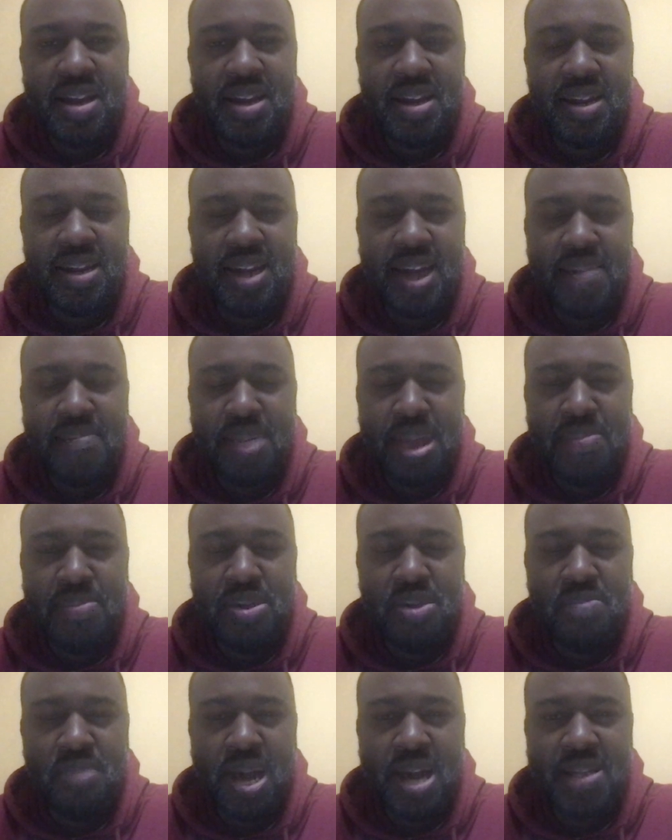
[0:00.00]
Like maybe
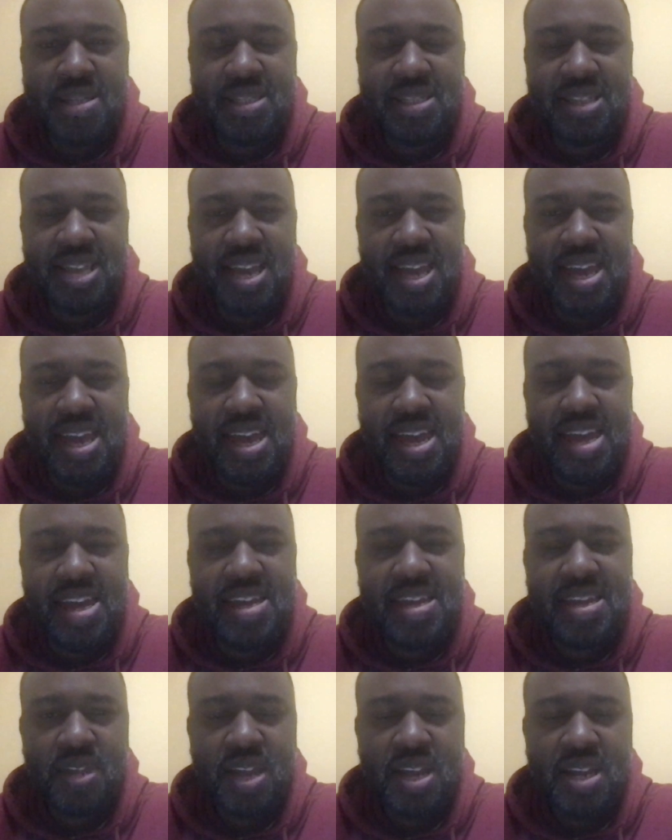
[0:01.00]
you might
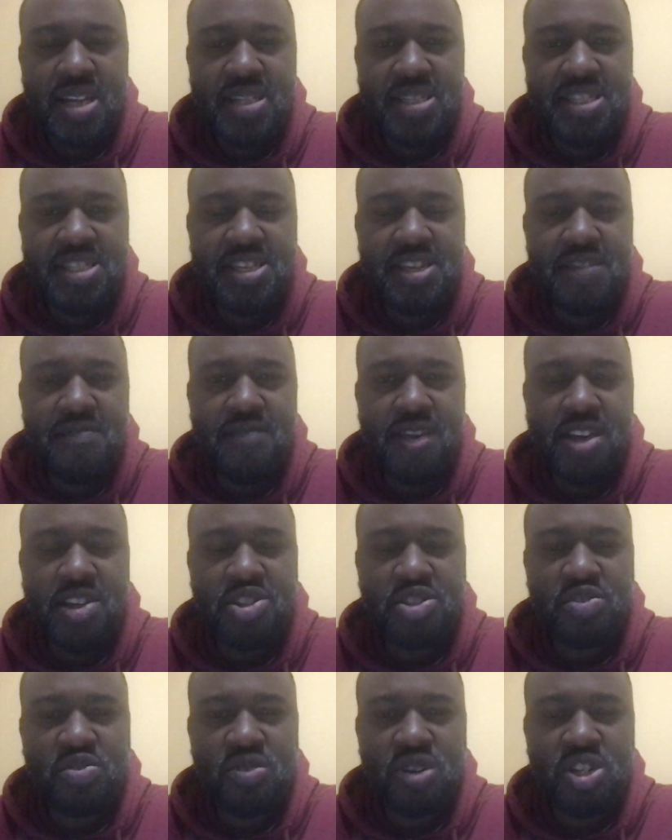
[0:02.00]
say, did the
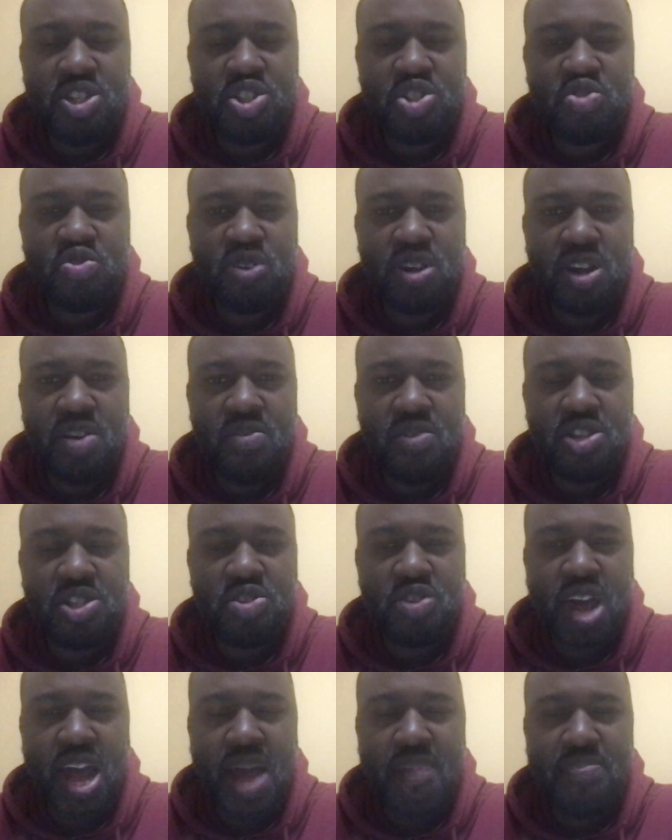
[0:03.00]
adventurers trigger a
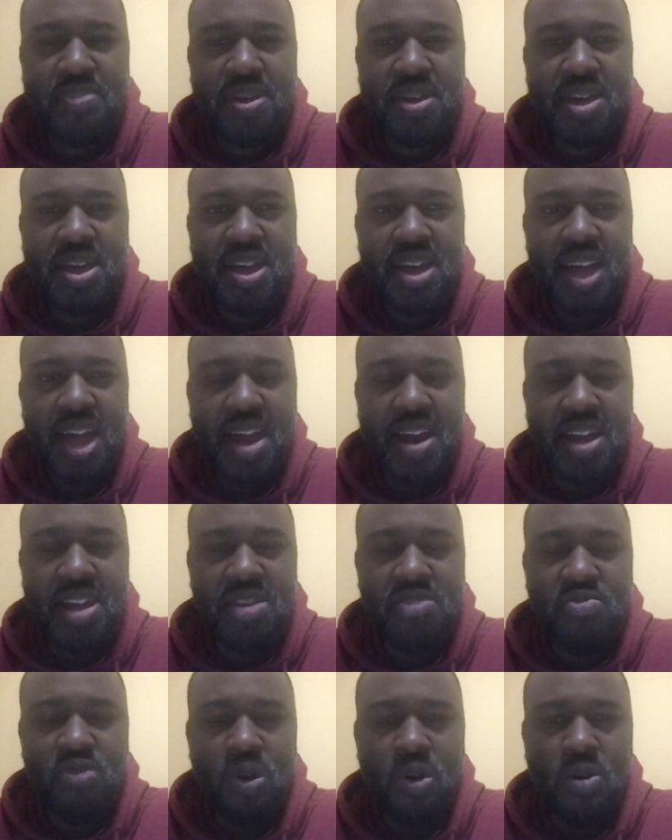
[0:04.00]
trap? And then
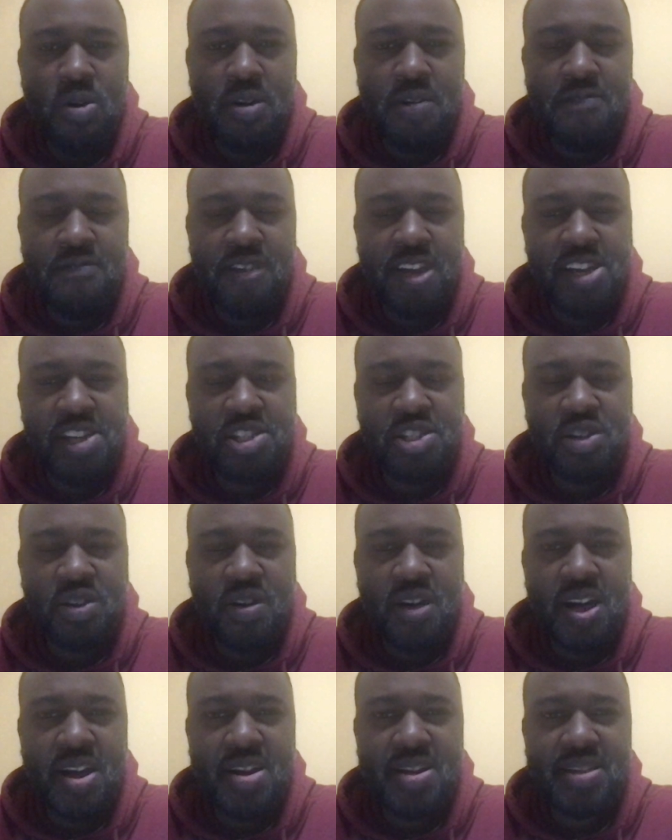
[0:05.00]
you roll on the fate
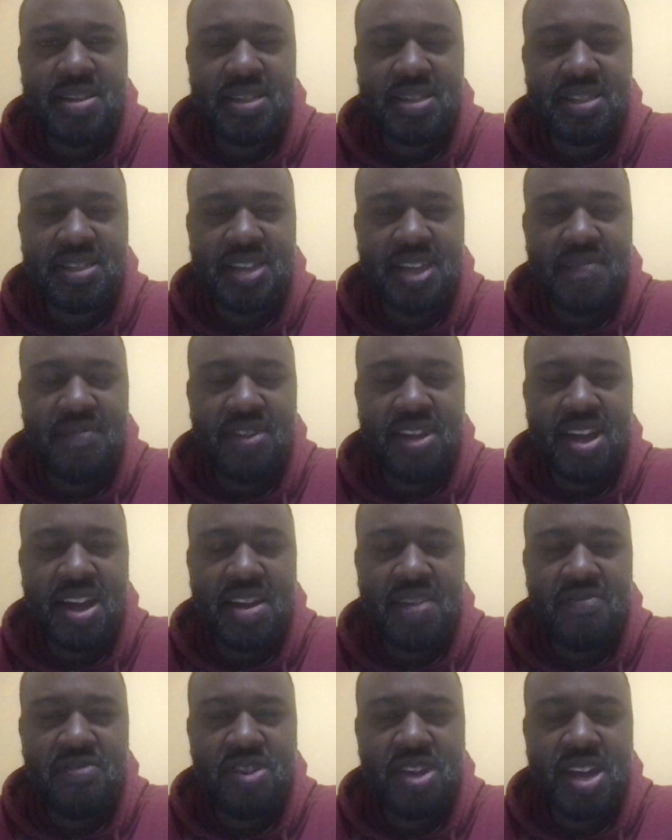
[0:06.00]
chart, see if you
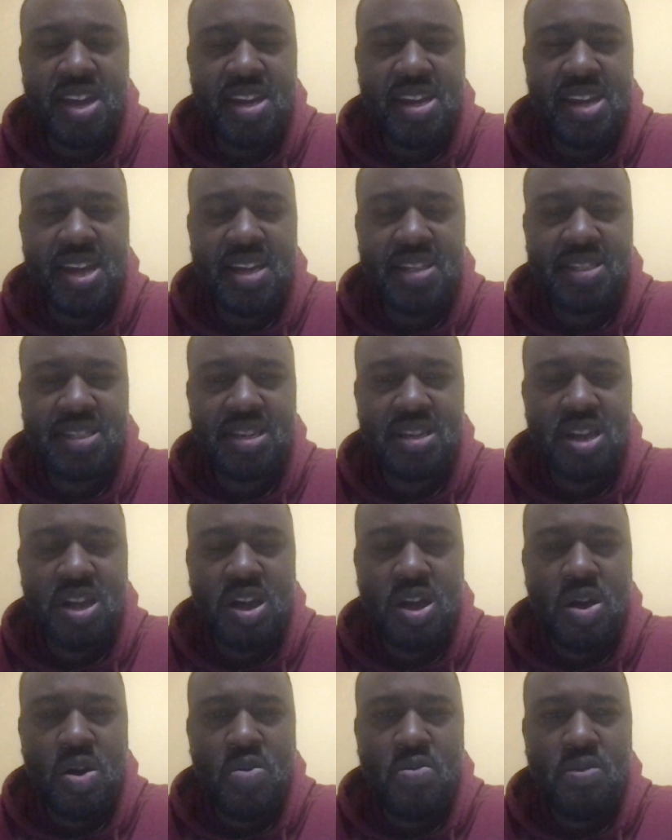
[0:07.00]
got a yes or
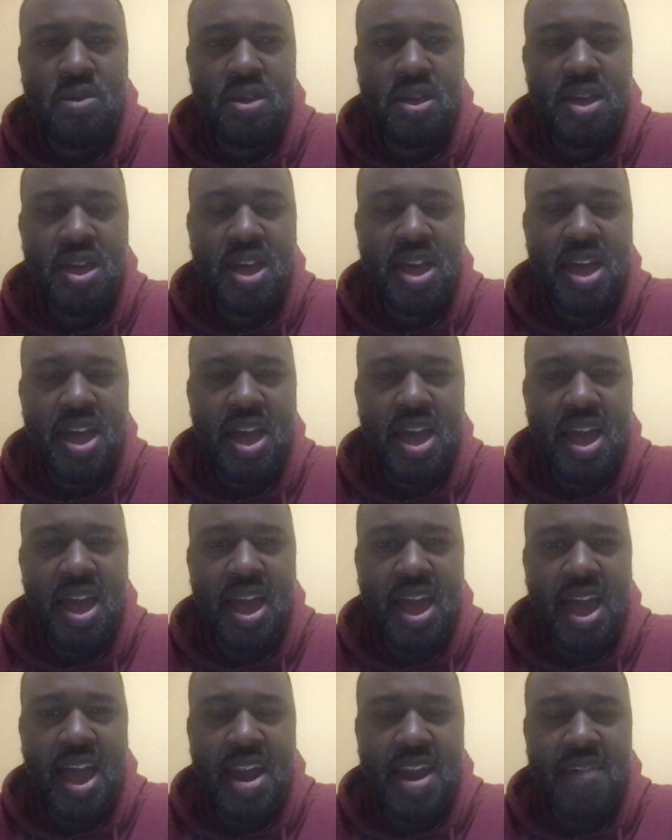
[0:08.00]
no.
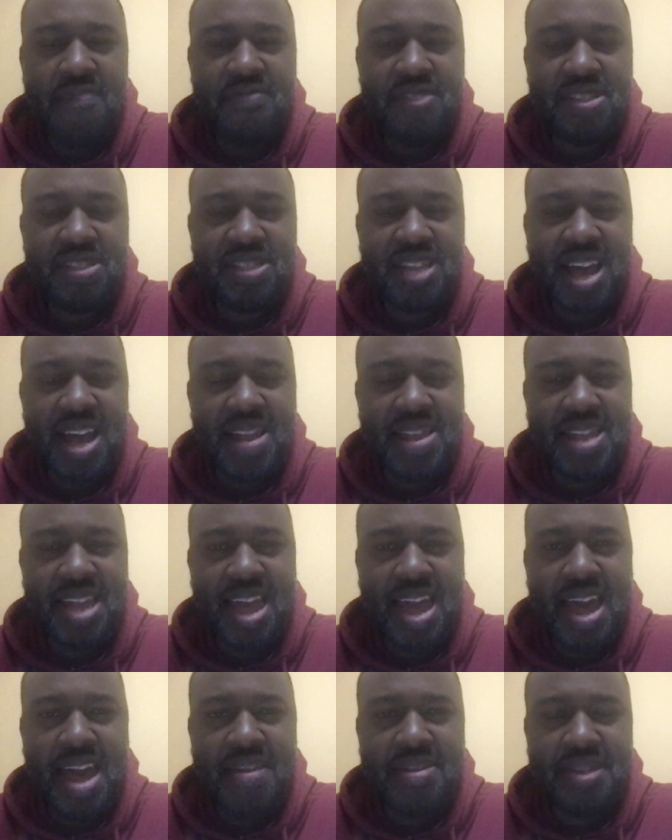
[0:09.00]
And if it's not
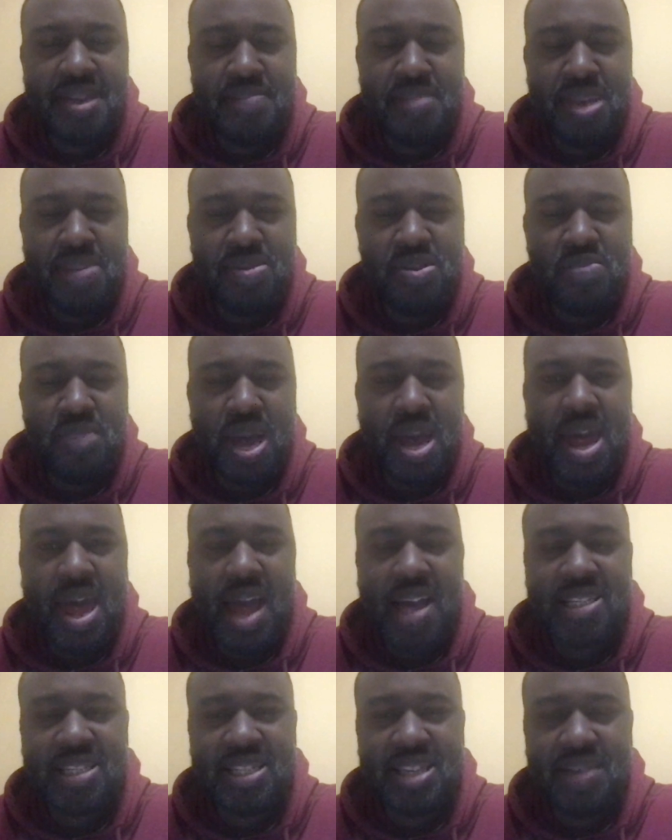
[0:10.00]
that, then maybe you might
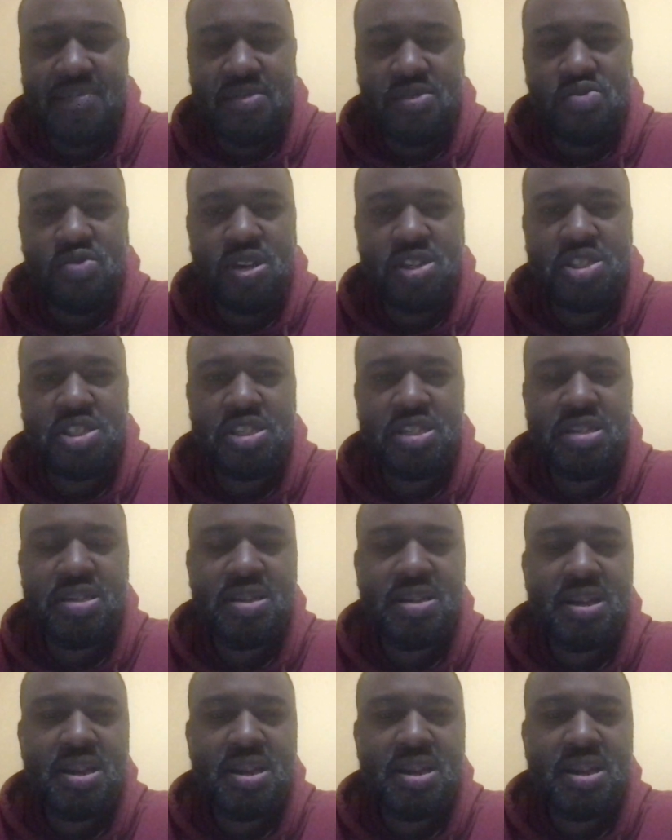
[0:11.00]
ask another question.